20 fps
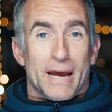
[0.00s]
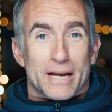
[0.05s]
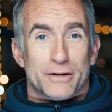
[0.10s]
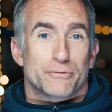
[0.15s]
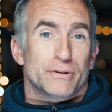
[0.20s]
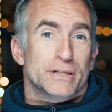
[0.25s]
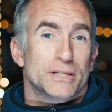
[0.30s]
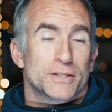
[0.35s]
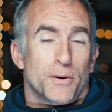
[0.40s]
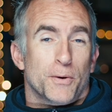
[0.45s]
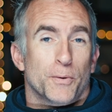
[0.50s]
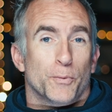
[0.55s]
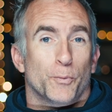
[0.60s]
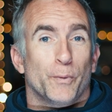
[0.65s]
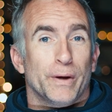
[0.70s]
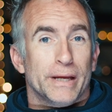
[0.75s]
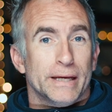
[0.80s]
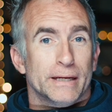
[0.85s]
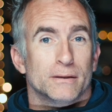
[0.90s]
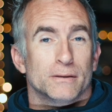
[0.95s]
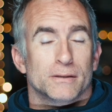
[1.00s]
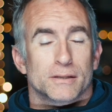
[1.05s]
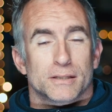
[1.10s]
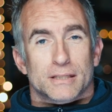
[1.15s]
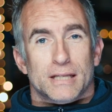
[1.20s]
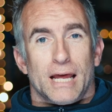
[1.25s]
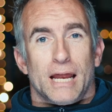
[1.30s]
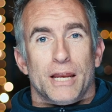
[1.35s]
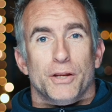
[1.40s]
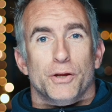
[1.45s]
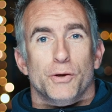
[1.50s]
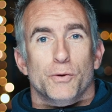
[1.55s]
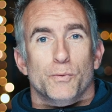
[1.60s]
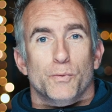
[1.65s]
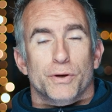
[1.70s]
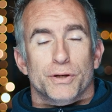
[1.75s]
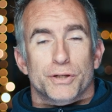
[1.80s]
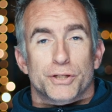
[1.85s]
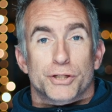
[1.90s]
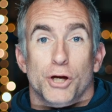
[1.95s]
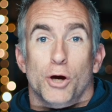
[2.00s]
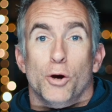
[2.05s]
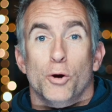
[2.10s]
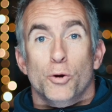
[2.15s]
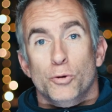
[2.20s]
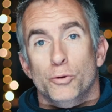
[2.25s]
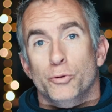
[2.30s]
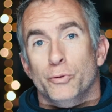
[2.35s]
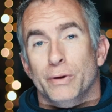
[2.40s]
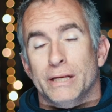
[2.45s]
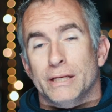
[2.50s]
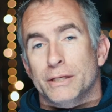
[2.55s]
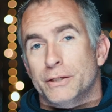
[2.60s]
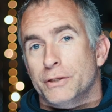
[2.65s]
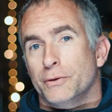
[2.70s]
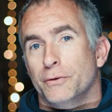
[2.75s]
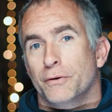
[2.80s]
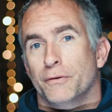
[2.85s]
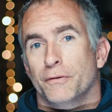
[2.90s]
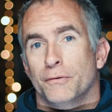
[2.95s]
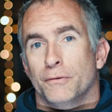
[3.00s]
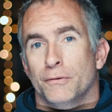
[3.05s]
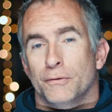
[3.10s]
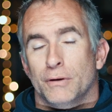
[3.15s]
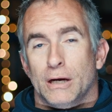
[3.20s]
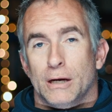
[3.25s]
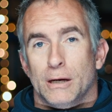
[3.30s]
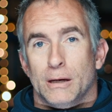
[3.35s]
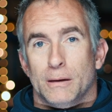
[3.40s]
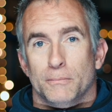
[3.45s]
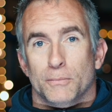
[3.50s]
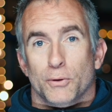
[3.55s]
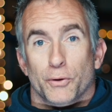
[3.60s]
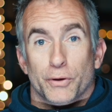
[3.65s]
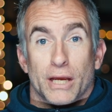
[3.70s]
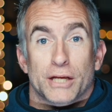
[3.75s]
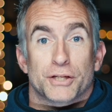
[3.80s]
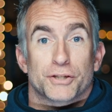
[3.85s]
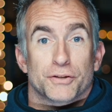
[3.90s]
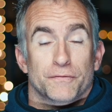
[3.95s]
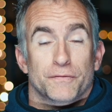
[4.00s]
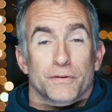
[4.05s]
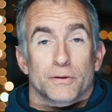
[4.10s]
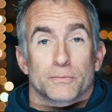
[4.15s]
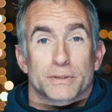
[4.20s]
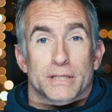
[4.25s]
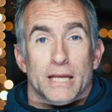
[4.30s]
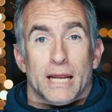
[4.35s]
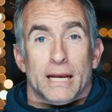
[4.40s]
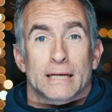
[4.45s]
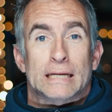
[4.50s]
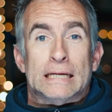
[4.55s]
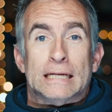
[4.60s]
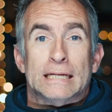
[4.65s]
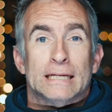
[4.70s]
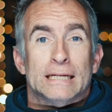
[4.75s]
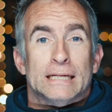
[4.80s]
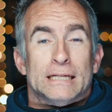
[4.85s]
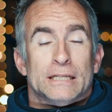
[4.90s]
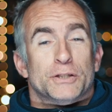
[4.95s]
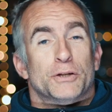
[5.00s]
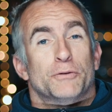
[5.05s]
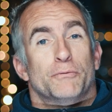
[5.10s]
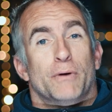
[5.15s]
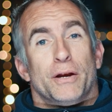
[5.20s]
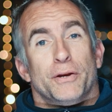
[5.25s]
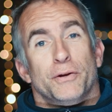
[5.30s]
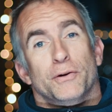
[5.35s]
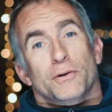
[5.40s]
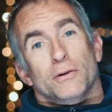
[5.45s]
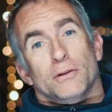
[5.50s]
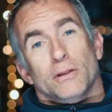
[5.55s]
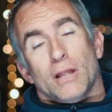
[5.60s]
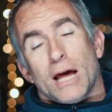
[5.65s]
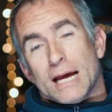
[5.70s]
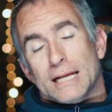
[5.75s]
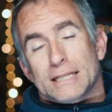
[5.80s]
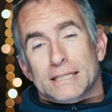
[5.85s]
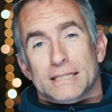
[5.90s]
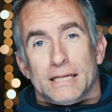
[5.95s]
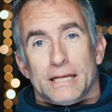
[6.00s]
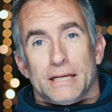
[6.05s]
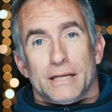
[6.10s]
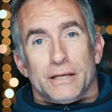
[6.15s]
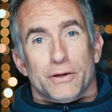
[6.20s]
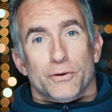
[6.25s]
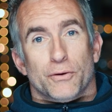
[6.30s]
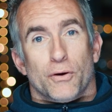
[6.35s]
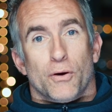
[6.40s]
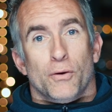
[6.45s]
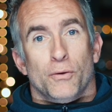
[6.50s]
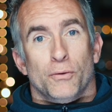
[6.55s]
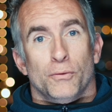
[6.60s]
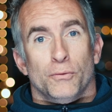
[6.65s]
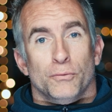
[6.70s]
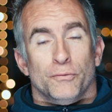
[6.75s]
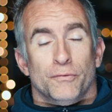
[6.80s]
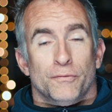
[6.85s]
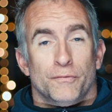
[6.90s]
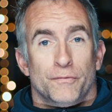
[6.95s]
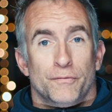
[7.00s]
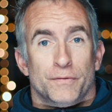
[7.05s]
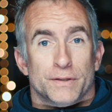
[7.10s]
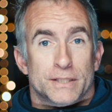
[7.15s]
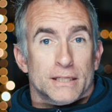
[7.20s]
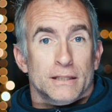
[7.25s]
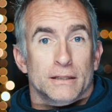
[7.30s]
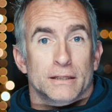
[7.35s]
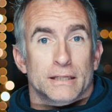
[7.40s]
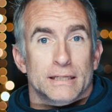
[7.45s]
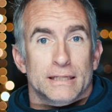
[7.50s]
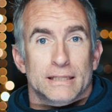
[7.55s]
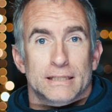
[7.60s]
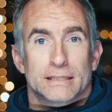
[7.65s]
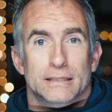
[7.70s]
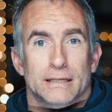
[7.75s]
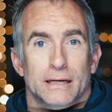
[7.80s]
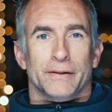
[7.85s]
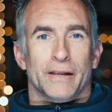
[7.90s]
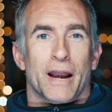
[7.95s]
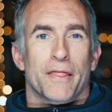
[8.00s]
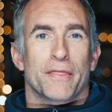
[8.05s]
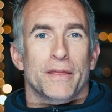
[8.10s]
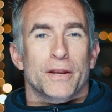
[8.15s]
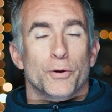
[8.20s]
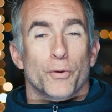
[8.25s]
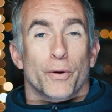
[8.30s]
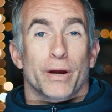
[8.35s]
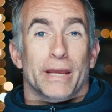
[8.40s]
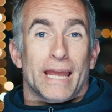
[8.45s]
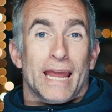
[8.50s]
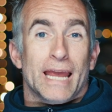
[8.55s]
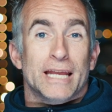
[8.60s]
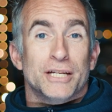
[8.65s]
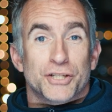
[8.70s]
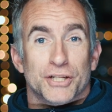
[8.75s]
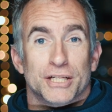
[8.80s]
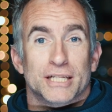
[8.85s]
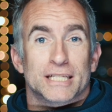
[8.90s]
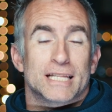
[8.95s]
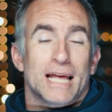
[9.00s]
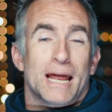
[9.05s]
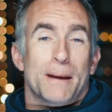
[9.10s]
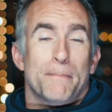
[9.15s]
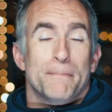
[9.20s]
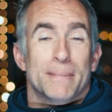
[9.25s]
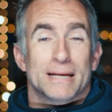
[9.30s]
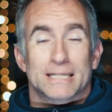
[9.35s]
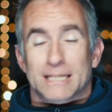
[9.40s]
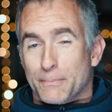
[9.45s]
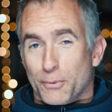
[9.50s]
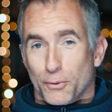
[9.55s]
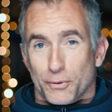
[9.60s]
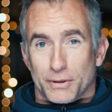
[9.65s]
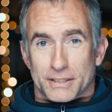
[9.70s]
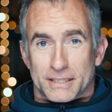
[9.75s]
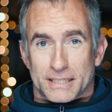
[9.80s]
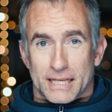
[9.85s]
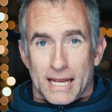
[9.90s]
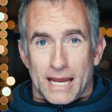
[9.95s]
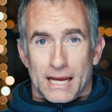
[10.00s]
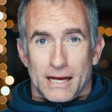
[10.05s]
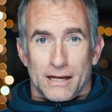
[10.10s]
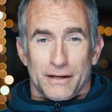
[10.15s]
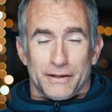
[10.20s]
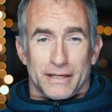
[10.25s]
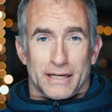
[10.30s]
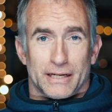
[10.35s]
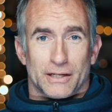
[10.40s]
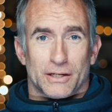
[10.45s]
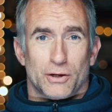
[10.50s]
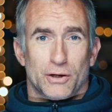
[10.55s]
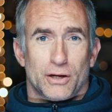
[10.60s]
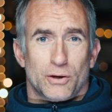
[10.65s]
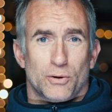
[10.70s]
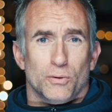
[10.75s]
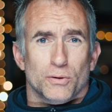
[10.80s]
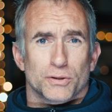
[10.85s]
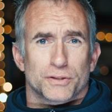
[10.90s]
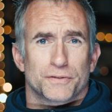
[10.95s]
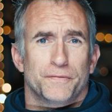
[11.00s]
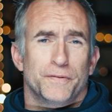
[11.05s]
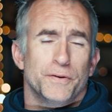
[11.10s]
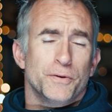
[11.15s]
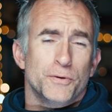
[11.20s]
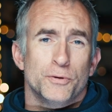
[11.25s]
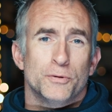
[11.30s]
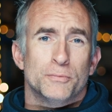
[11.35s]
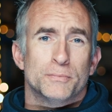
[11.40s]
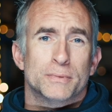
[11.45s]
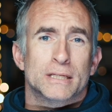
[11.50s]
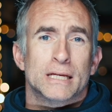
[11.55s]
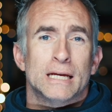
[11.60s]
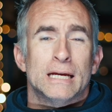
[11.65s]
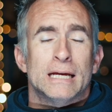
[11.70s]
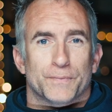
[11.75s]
batteries on wheels that you would tow into your location film set to run your lights and your whole facilities. None of the annoying engines that mess up all your sound and cause fumes.